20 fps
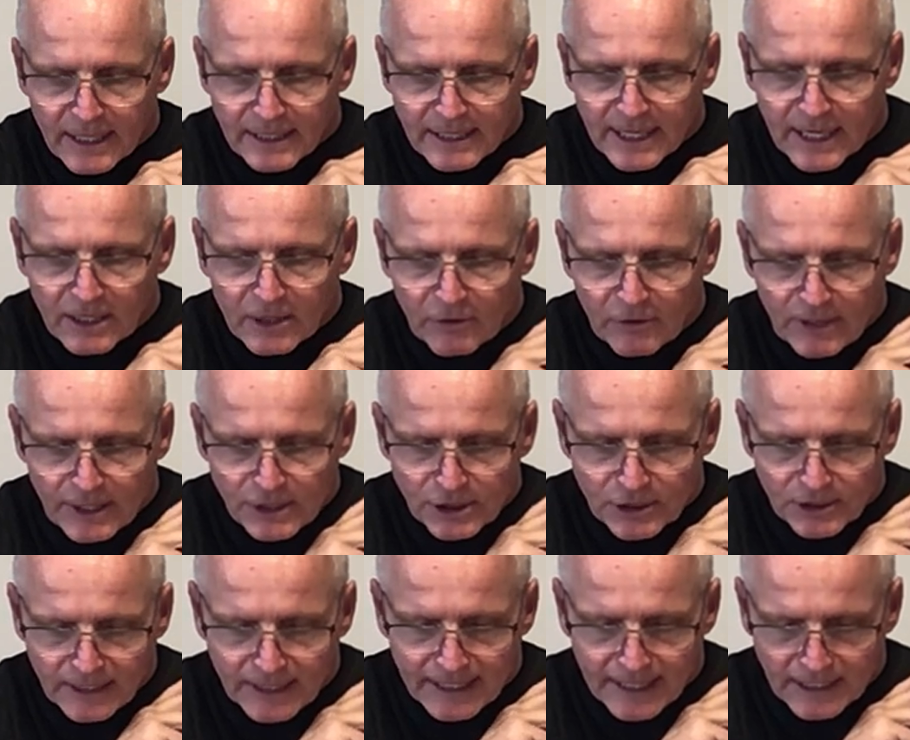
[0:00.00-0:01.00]

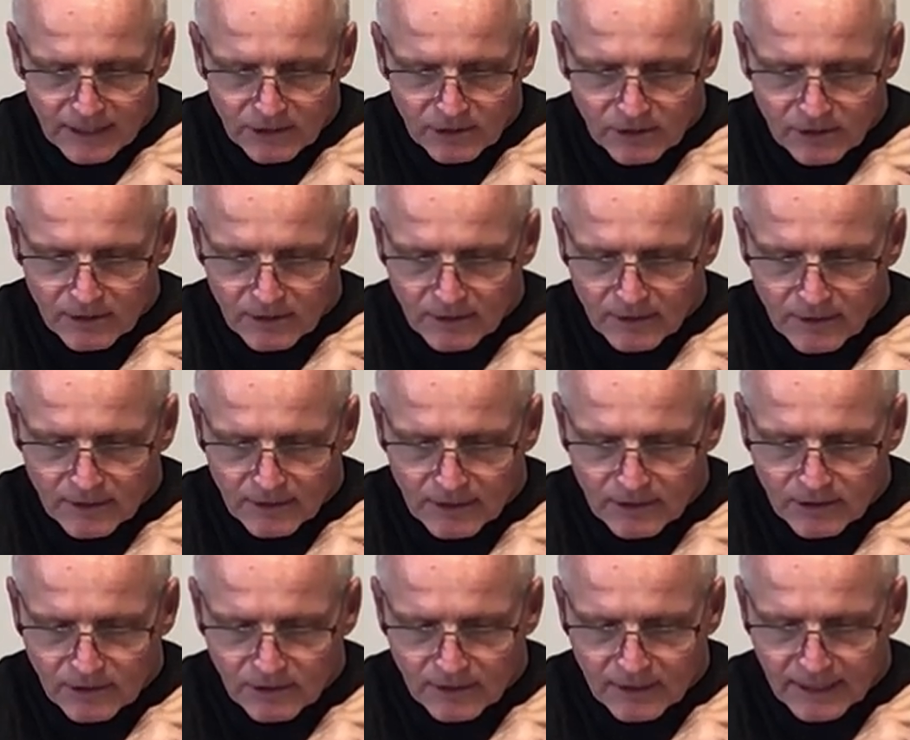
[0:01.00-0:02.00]
declaration against
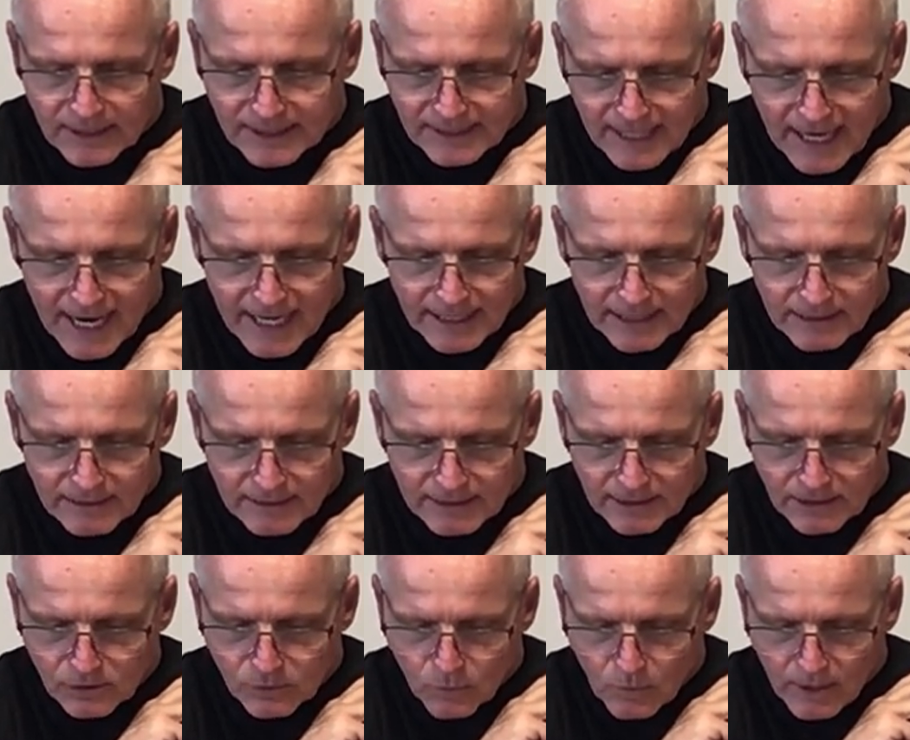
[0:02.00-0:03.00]
this Sidon
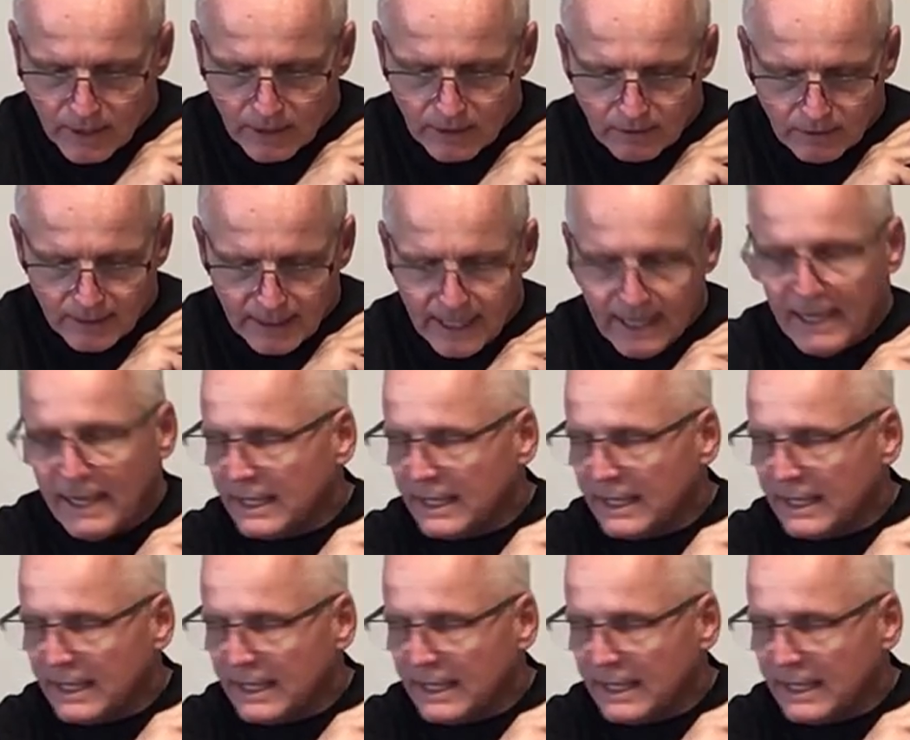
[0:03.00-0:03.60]
as well.